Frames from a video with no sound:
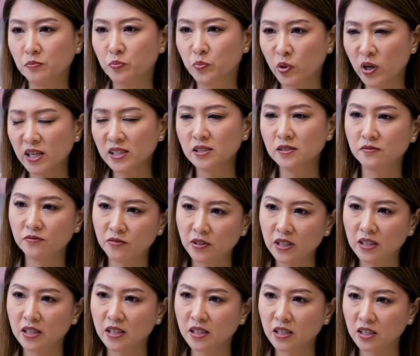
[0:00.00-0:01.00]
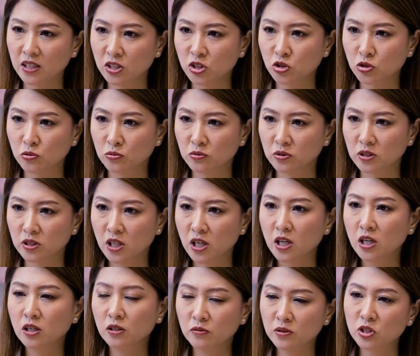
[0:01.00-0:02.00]
breastfeeding issues
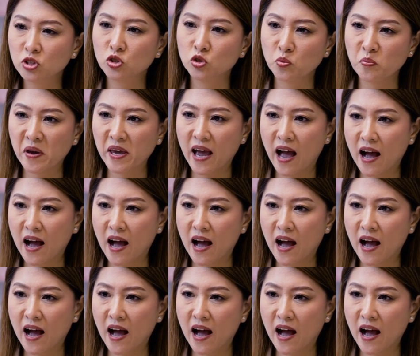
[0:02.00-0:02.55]
which you may